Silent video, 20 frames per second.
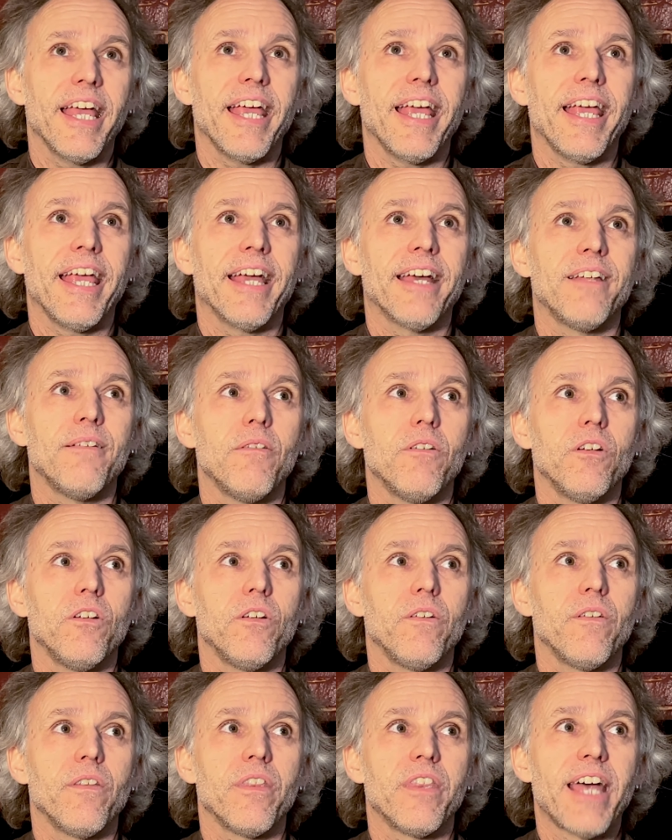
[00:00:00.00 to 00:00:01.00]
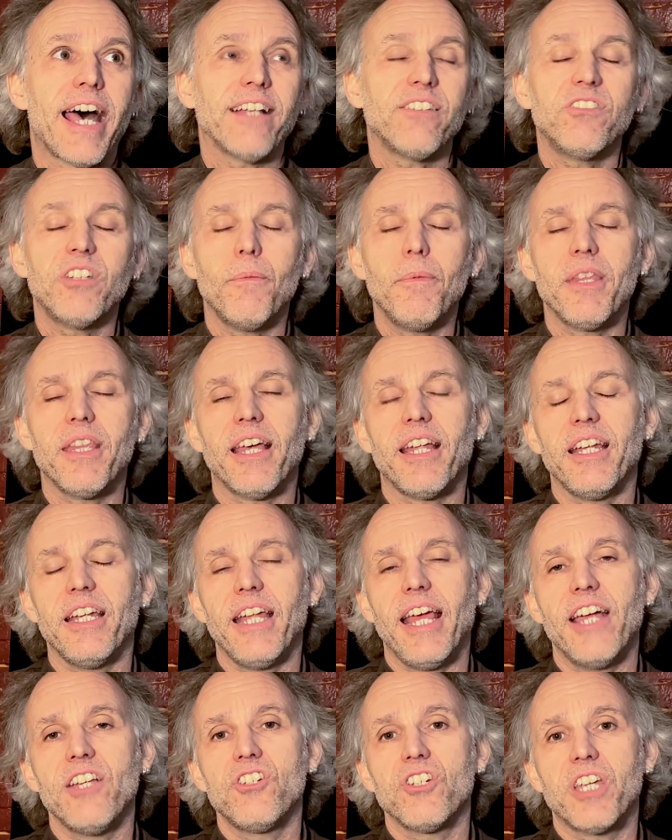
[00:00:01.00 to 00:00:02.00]
and that's something that in
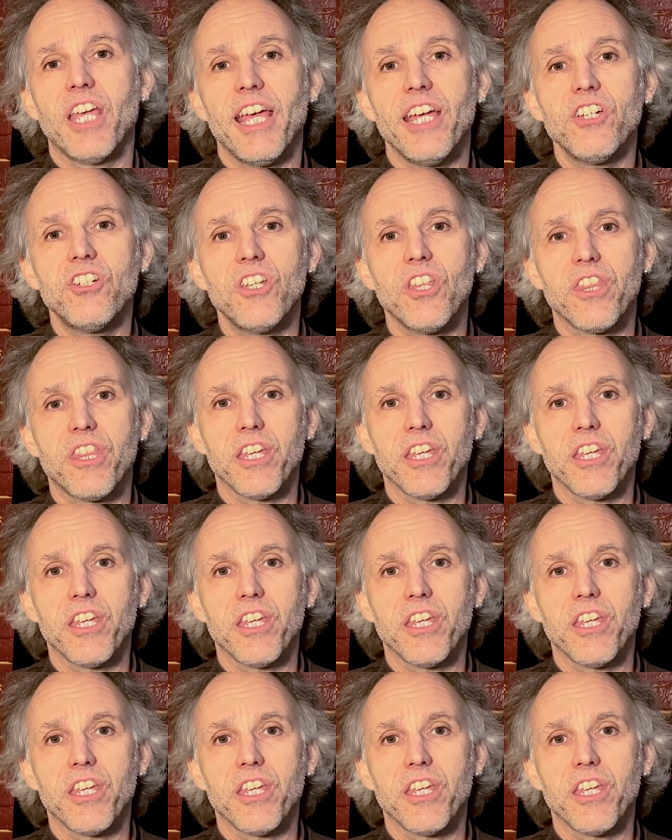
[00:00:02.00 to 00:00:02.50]
education